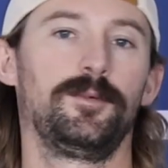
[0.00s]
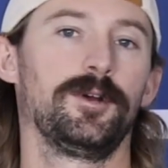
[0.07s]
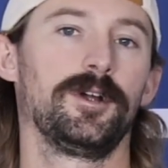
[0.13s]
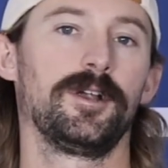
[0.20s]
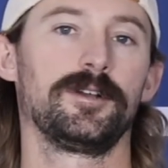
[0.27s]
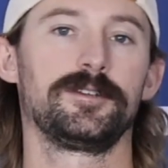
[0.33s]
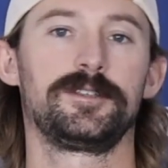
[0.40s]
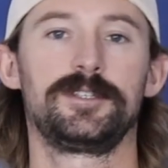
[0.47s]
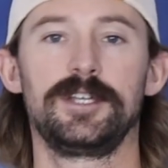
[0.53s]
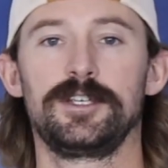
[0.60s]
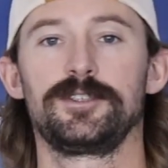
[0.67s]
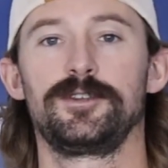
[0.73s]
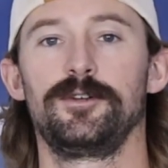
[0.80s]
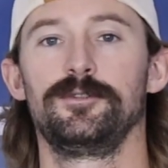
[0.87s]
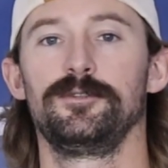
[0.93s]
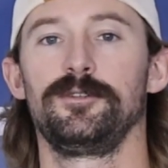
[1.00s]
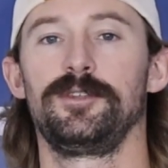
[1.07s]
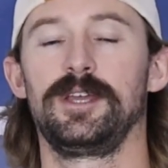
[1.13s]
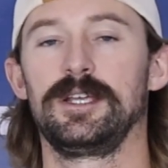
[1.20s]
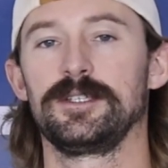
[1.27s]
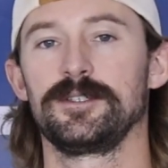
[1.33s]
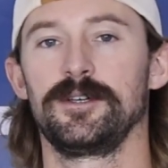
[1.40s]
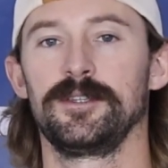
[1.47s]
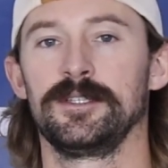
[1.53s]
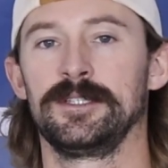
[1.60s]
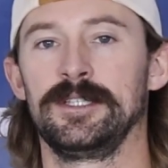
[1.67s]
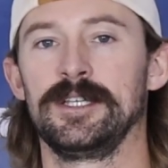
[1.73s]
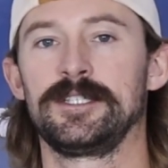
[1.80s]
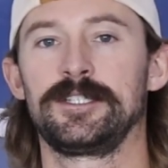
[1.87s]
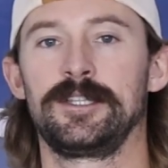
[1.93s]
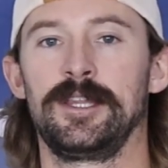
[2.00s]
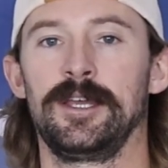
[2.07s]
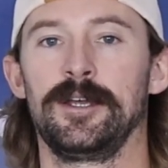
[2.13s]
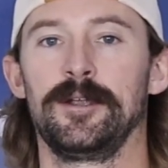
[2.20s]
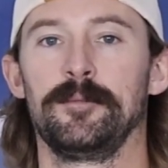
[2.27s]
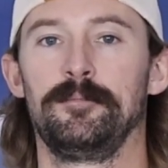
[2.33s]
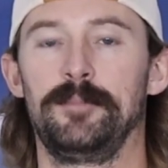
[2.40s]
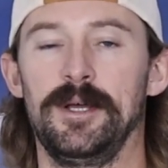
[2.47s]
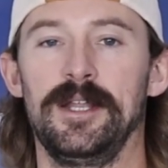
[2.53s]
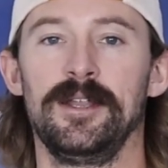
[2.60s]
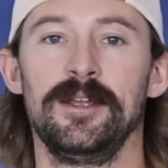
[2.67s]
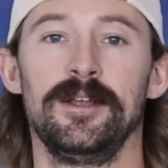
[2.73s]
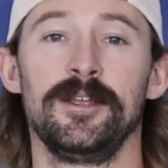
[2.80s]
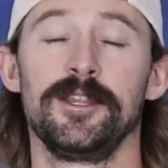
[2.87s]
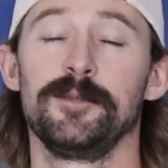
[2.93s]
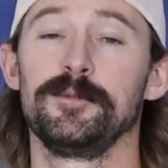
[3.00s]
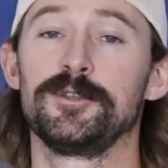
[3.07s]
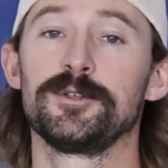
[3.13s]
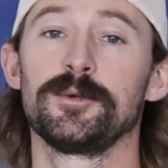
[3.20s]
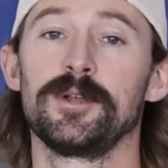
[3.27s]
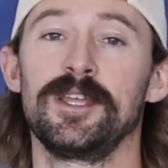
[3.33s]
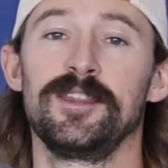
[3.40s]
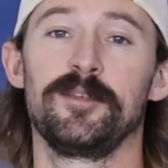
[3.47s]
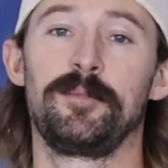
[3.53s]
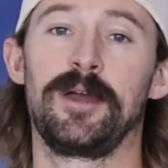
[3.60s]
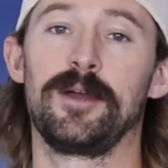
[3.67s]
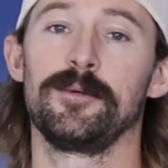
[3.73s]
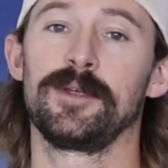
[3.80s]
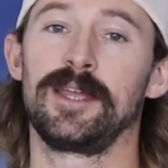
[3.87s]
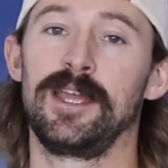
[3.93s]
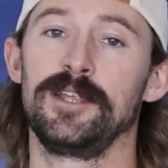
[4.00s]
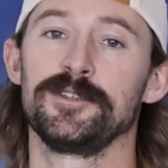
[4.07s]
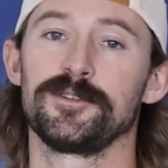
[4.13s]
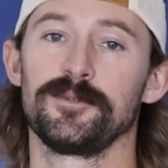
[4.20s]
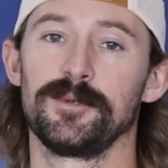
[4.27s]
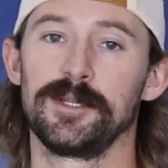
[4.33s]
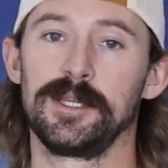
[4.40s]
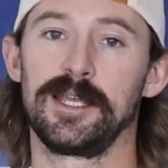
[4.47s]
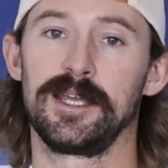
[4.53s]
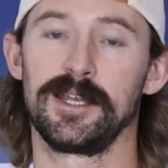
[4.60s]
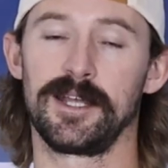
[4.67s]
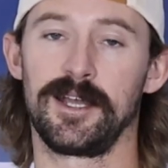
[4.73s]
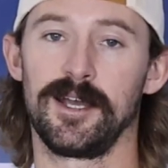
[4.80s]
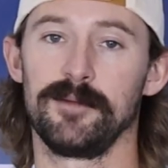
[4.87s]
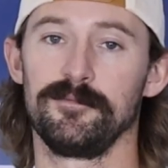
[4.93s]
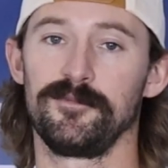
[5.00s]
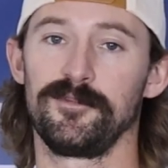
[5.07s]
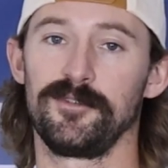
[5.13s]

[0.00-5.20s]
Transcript: were six total things on the list there, but the majority of the power gains are really going to come